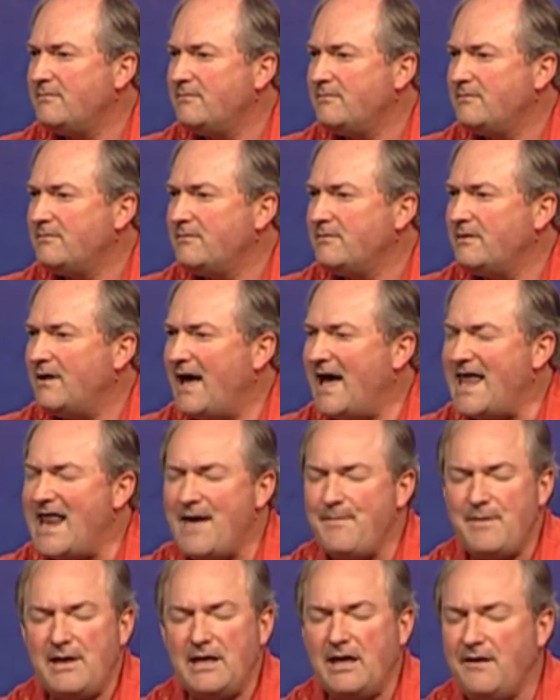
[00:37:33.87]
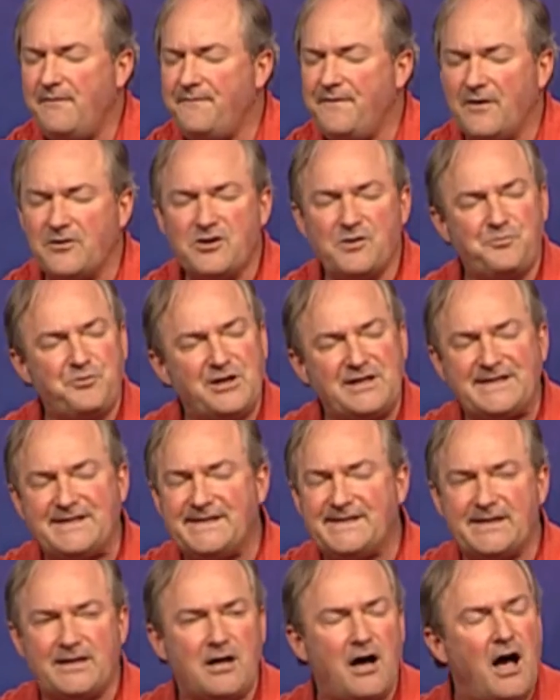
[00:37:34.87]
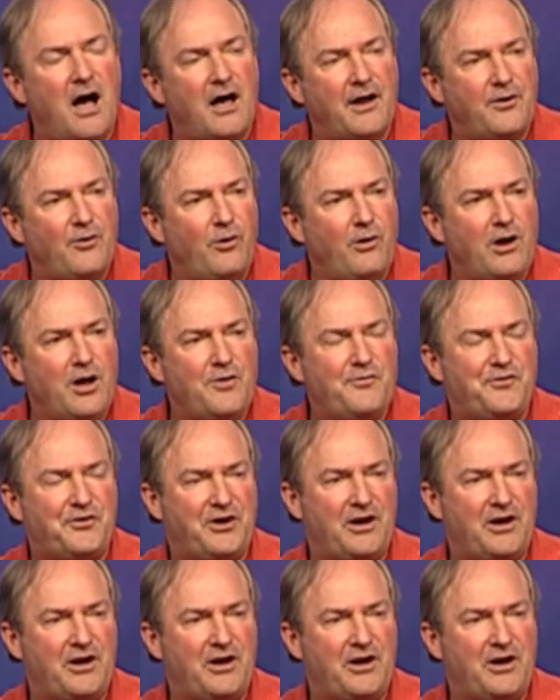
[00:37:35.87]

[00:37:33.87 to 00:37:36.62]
And I mean, he felt the presence of God all over him.